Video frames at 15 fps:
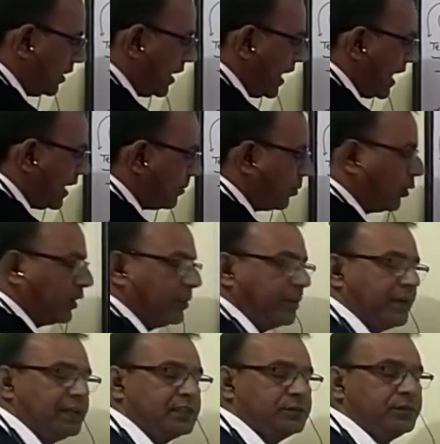Tag
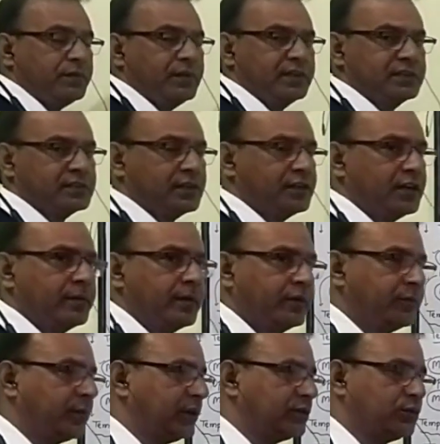polymerase, we will study
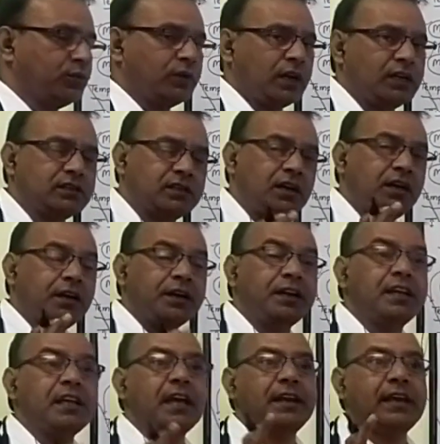1+2 class.
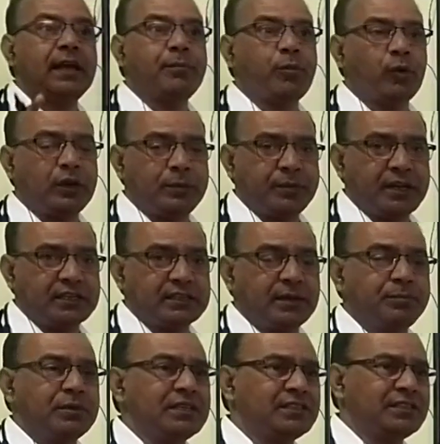DNA polymerase
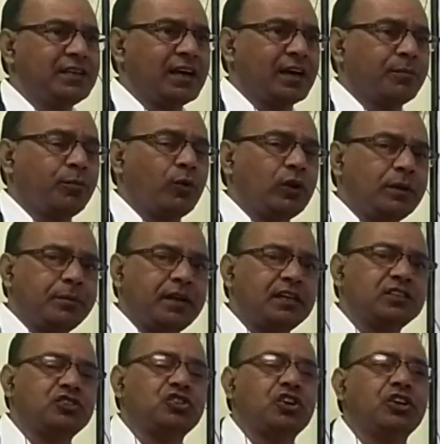and PCR,
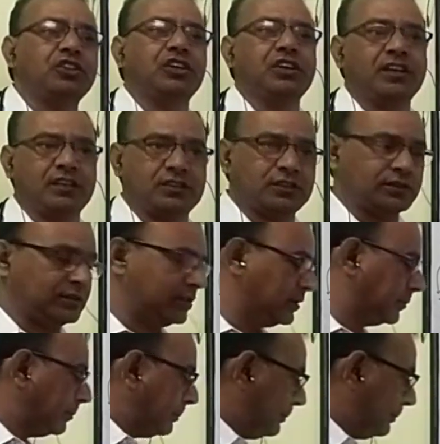polymerase chain reactions.